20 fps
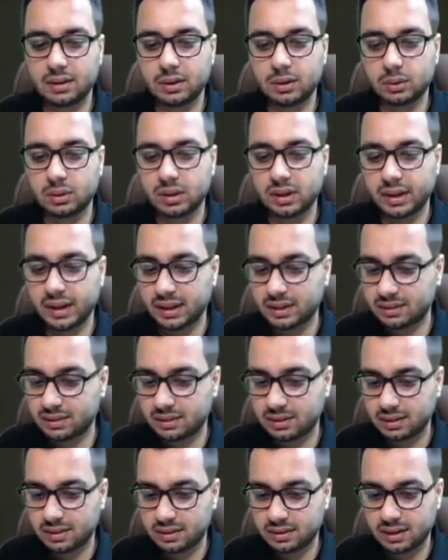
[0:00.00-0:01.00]
to the
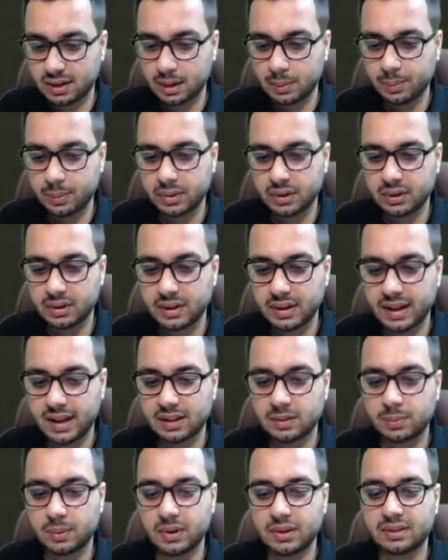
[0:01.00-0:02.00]
next step,
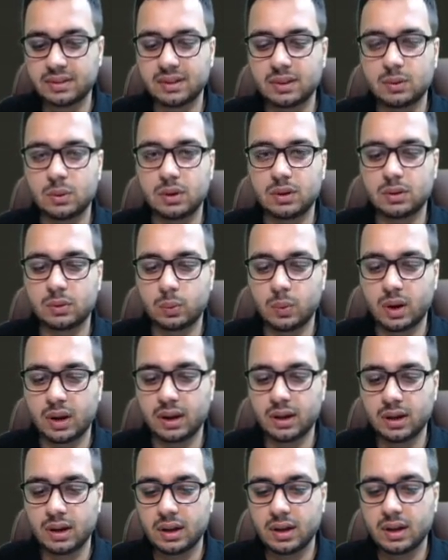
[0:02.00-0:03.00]
s plus equals 1,